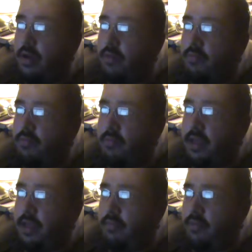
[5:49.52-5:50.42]
And
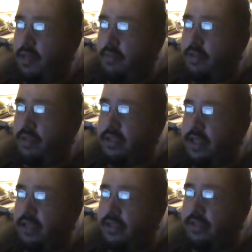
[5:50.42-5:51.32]
in most
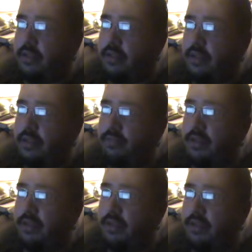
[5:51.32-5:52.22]
cases, it's
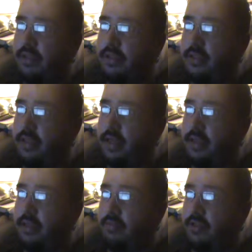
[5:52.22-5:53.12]
because they
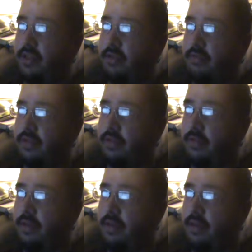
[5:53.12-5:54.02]
themselves
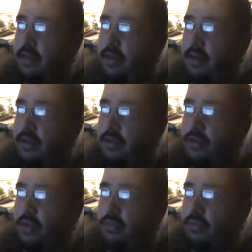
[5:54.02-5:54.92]

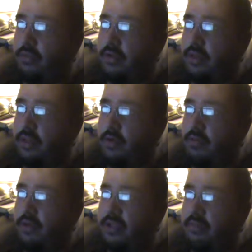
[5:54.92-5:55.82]
don't really know
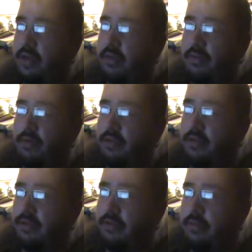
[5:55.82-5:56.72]
much about their own
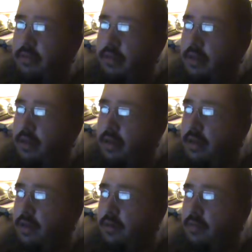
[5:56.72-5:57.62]
religion.
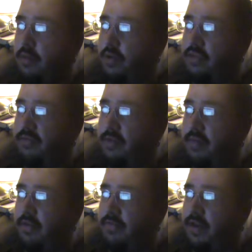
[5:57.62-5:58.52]
Most of them
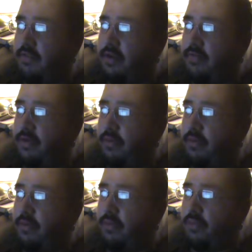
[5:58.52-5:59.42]
have never even
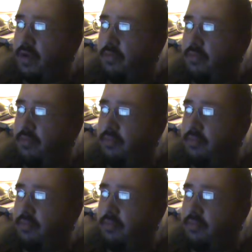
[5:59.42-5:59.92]
read